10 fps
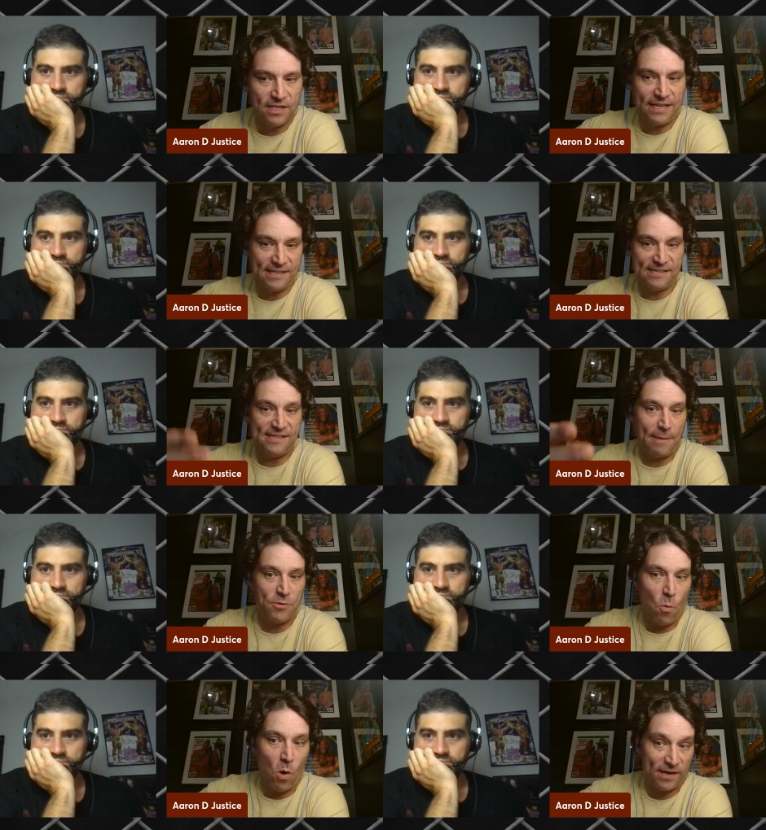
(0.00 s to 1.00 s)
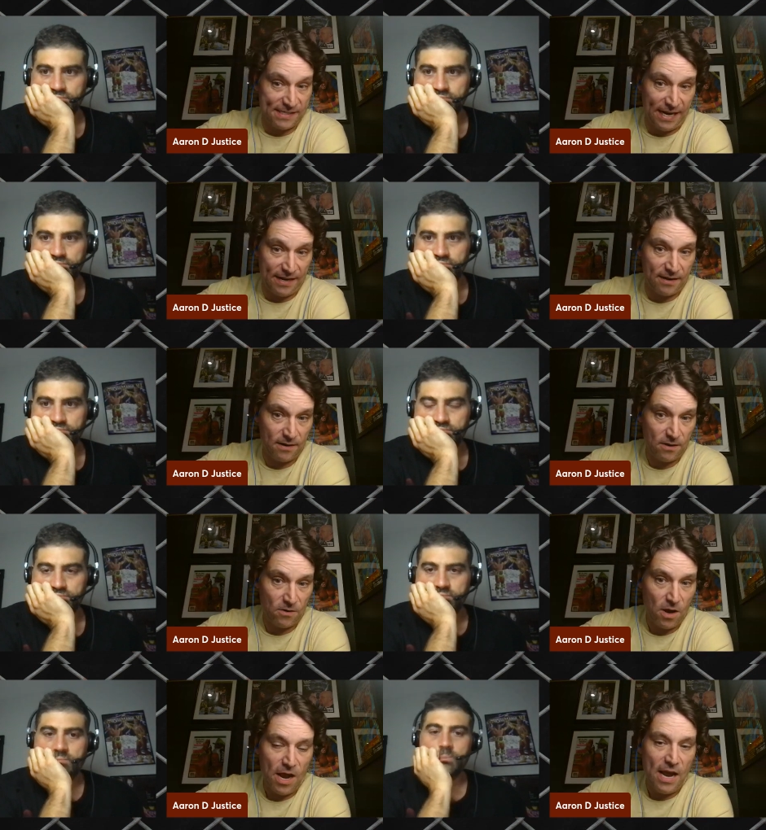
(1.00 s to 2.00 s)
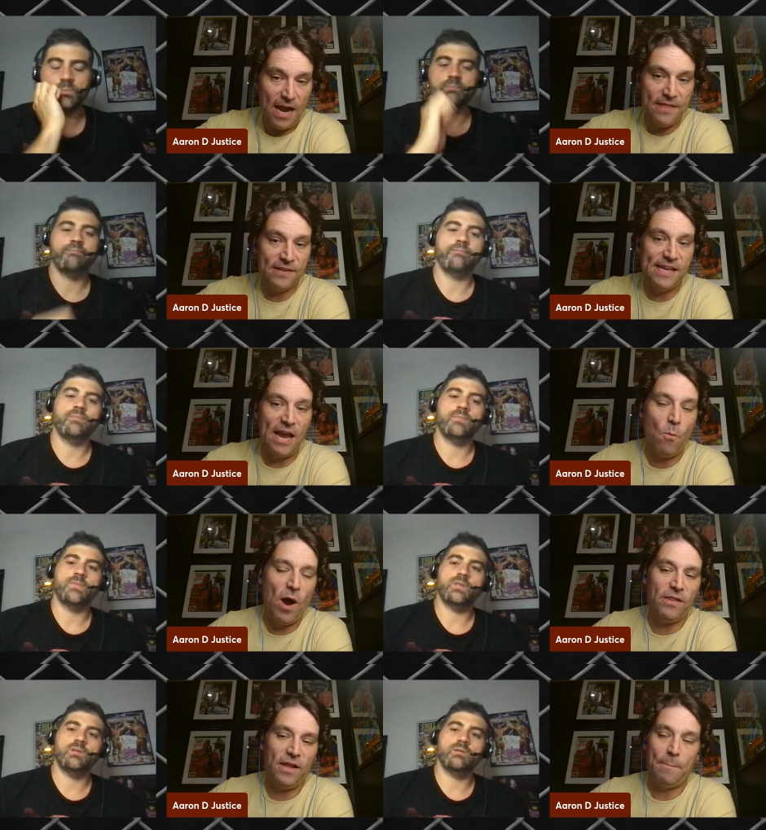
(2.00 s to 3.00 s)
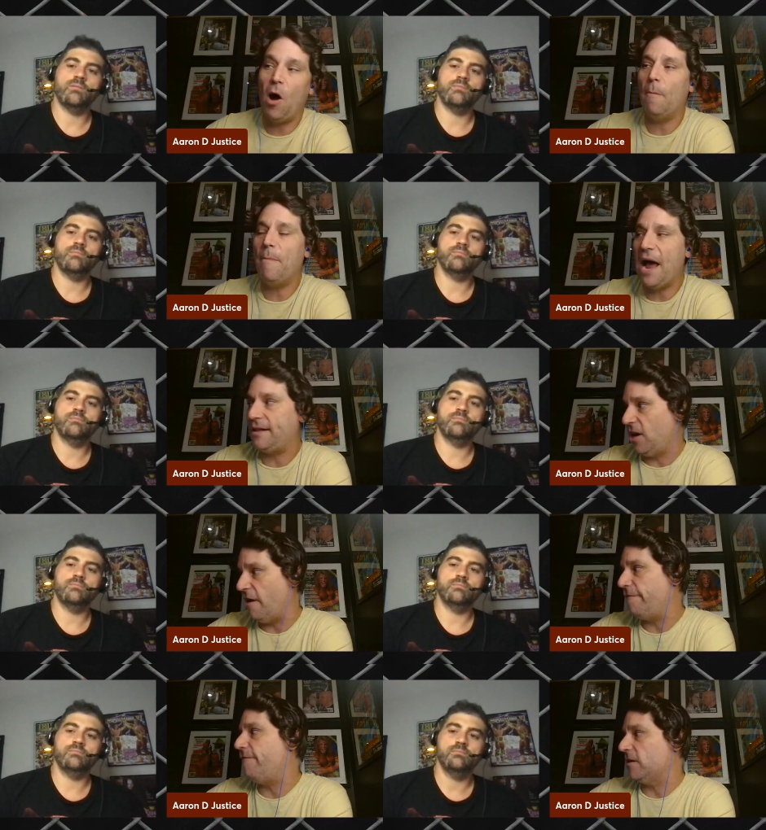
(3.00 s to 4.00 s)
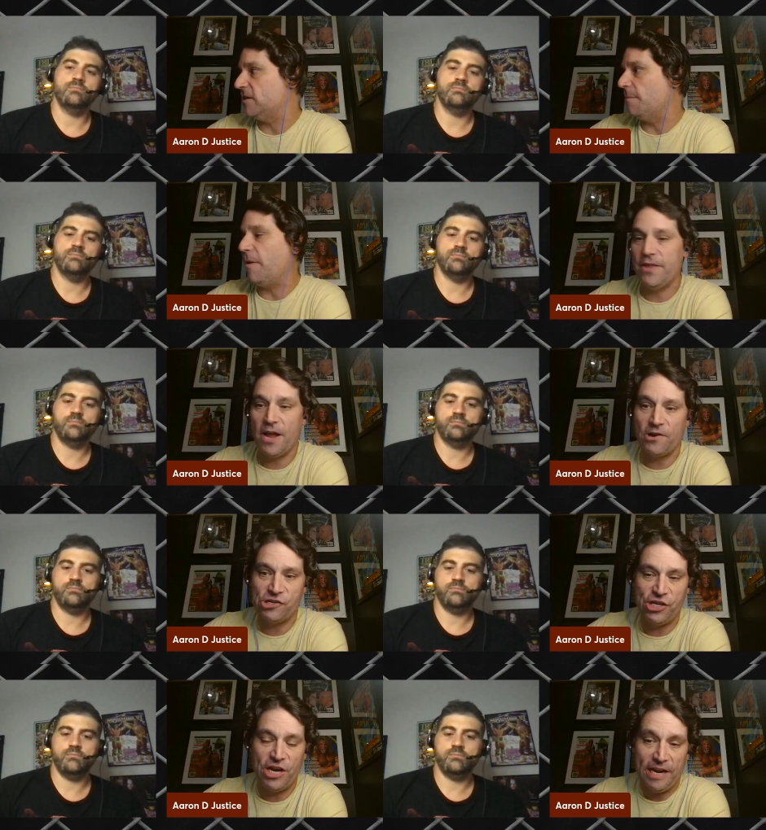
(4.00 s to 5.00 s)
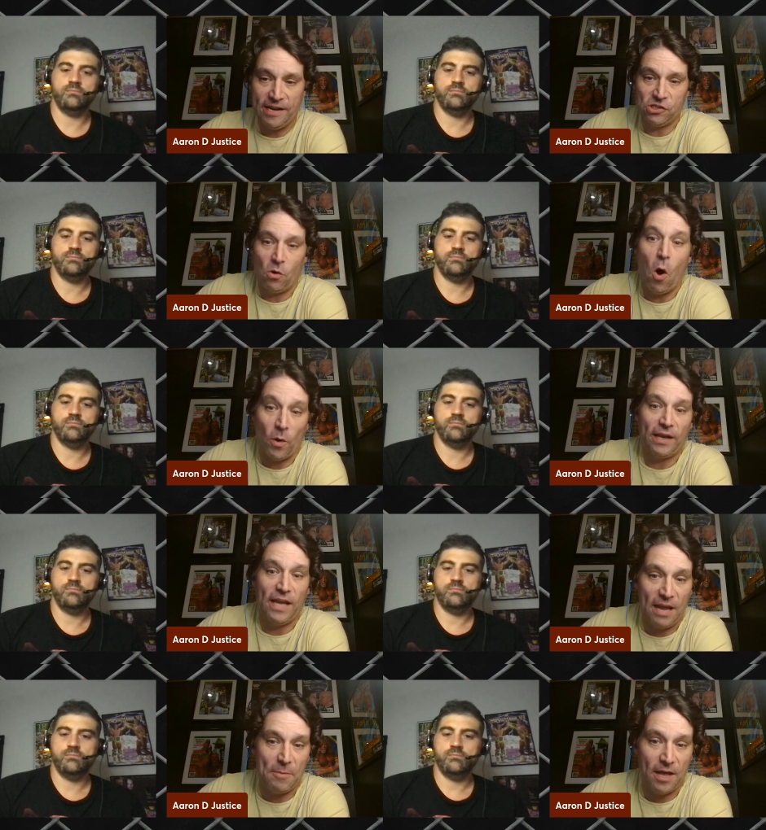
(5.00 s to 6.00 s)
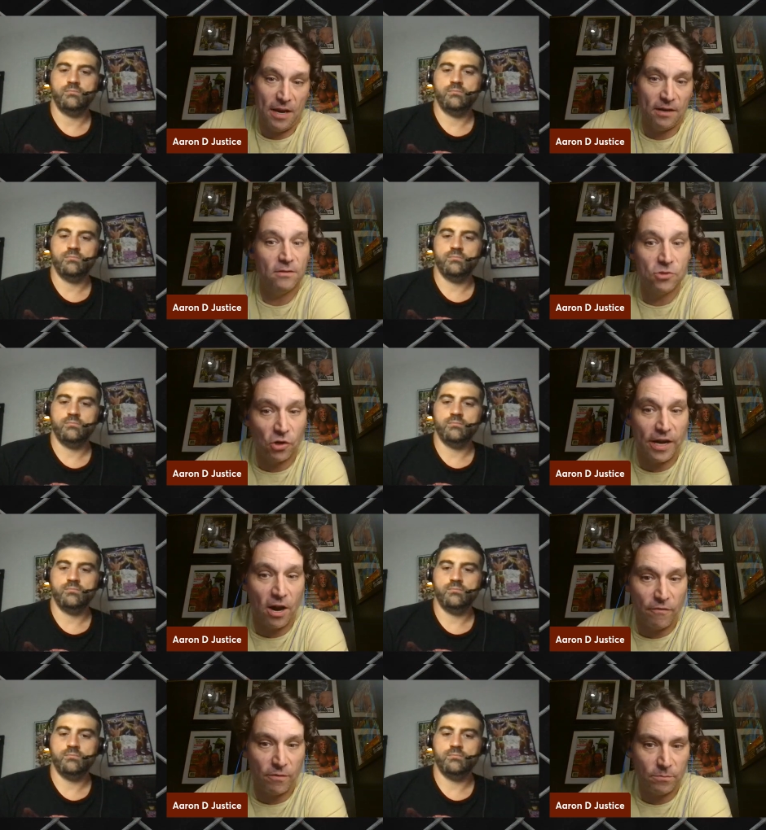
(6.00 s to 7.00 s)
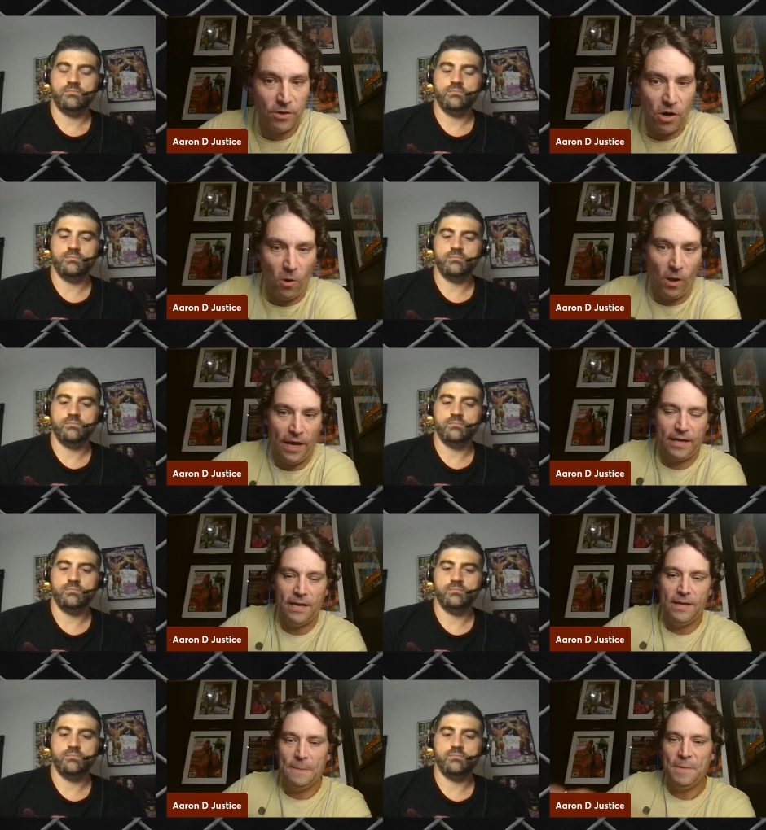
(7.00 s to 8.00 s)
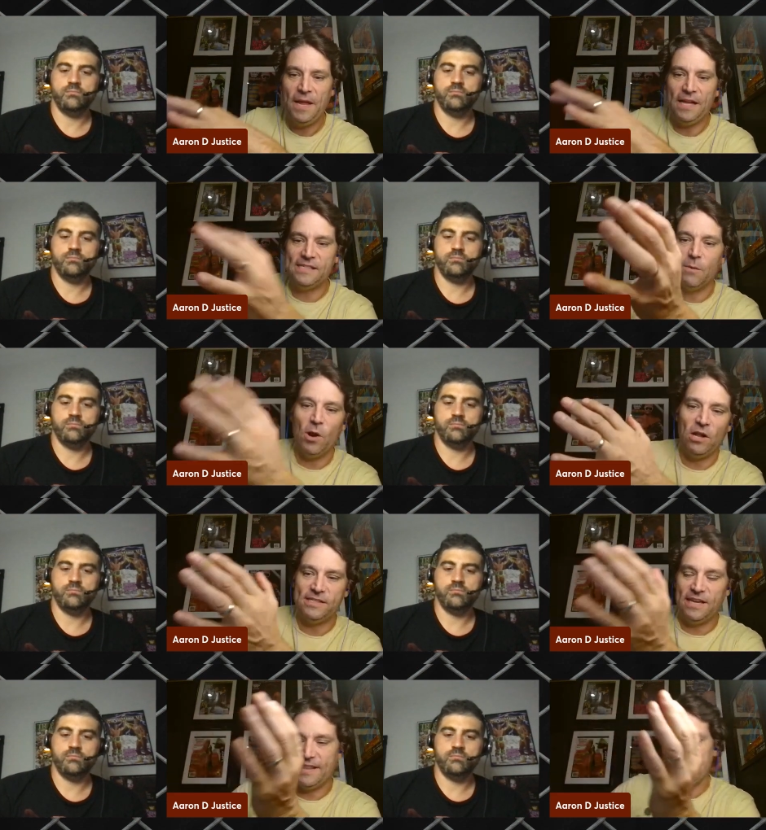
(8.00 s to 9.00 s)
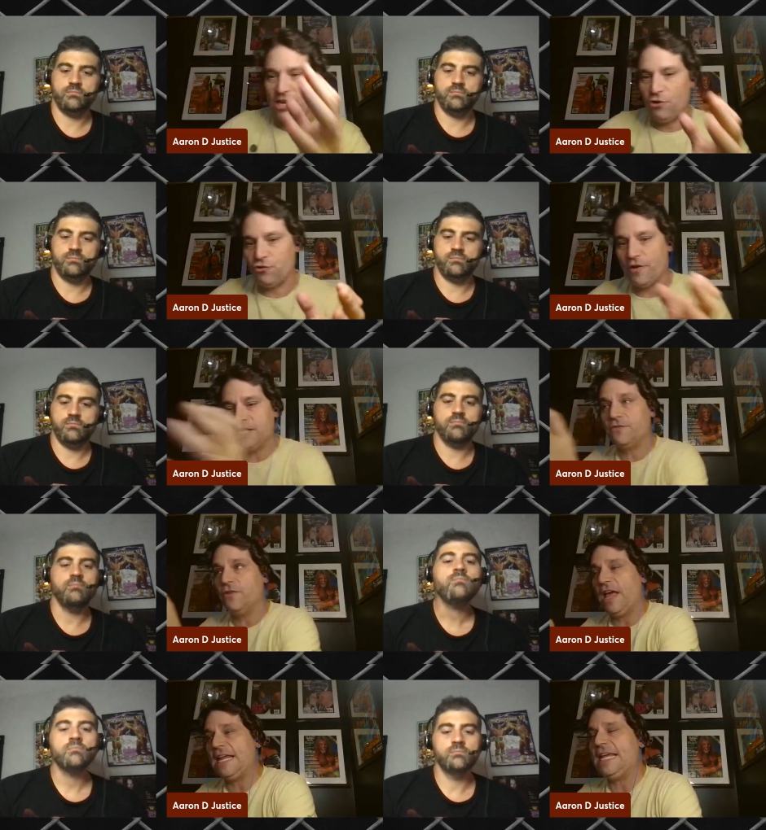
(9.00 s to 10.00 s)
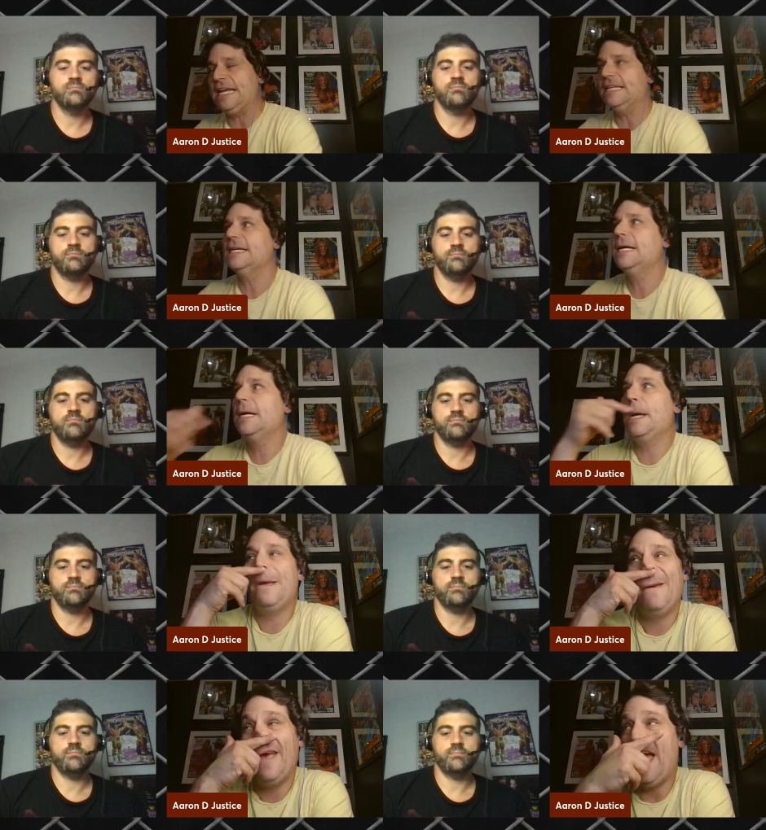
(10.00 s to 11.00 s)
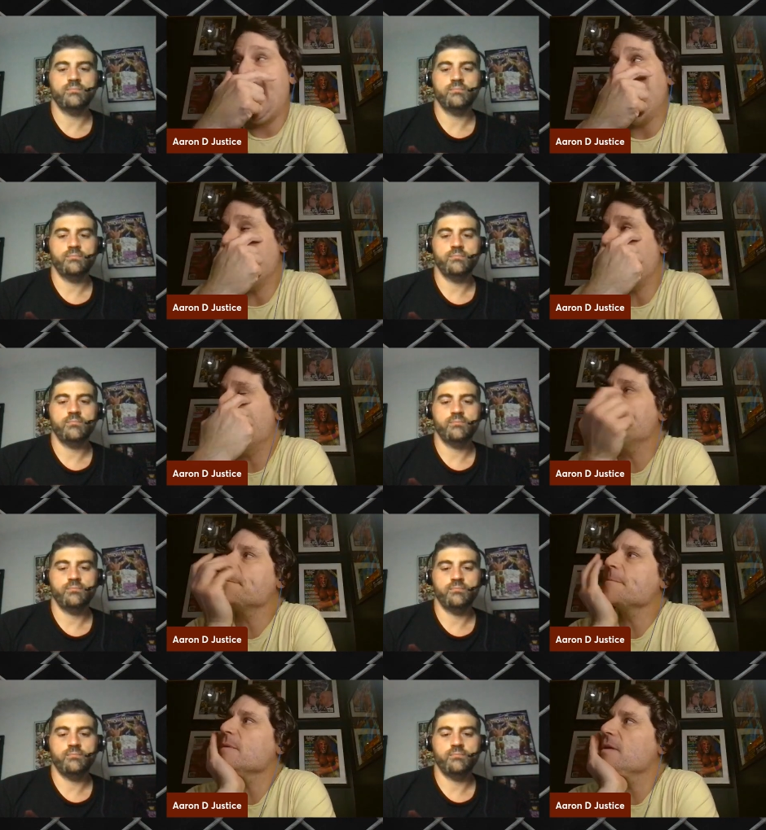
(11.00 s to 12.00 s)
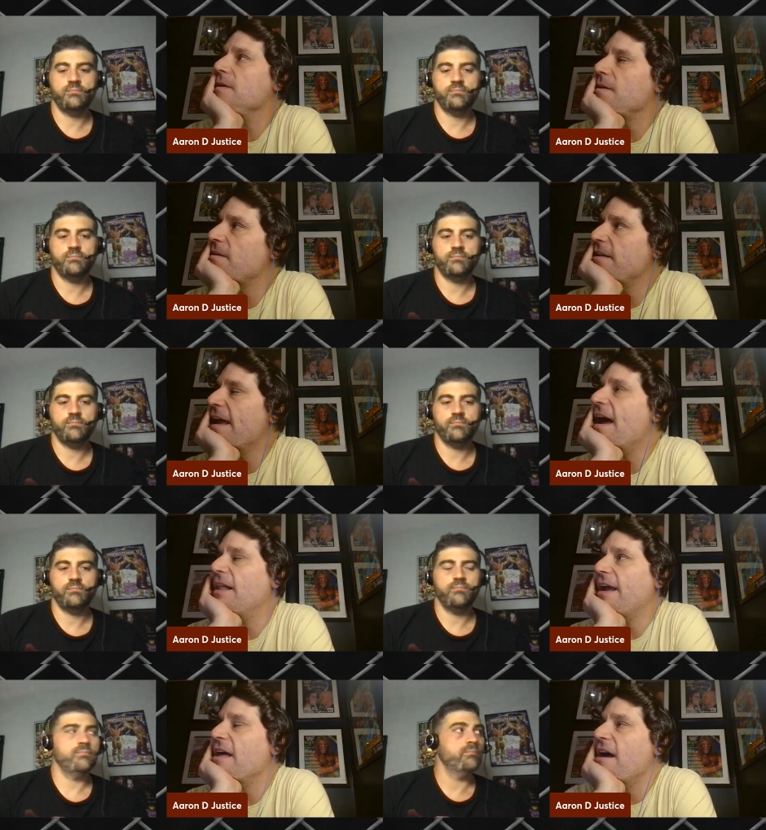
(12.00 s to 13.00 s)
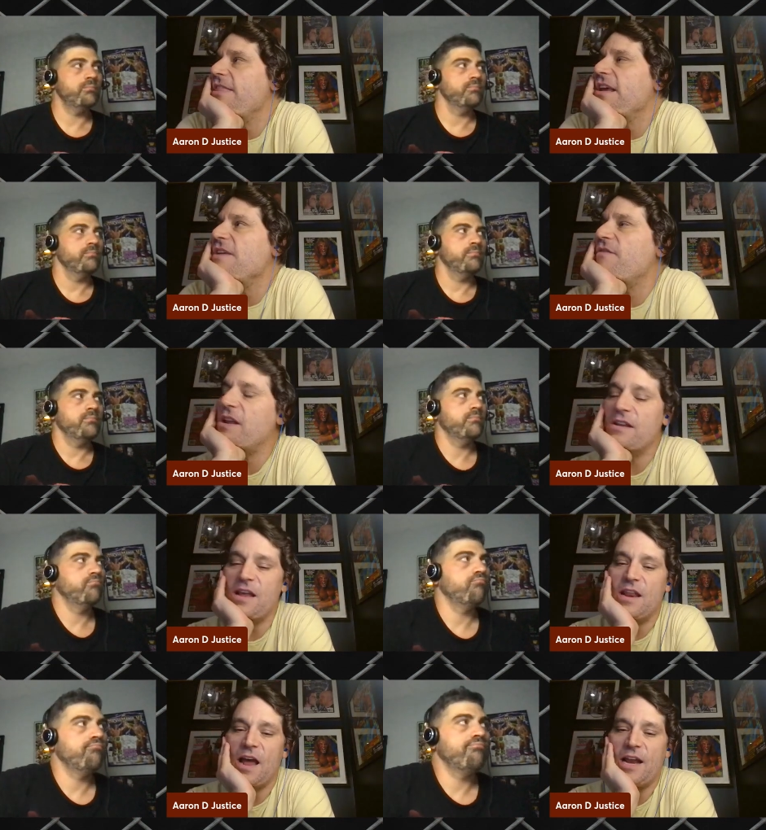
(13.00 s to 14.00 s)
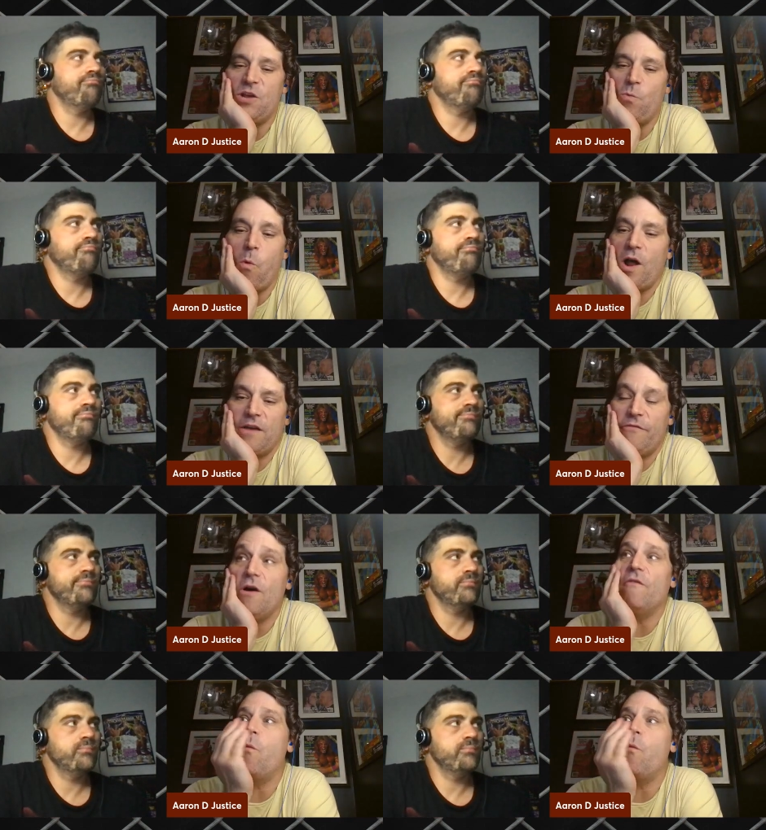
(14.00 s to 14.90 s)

Speaker 1: like the step you want to take. In the same way that like Bob Backlund got fucked up by the Iron Sheik and so Hogan came in and took care of him, you know, like and someone else did and that's how you transfer that heat. And yeah, like I, I think even in in '91, if you have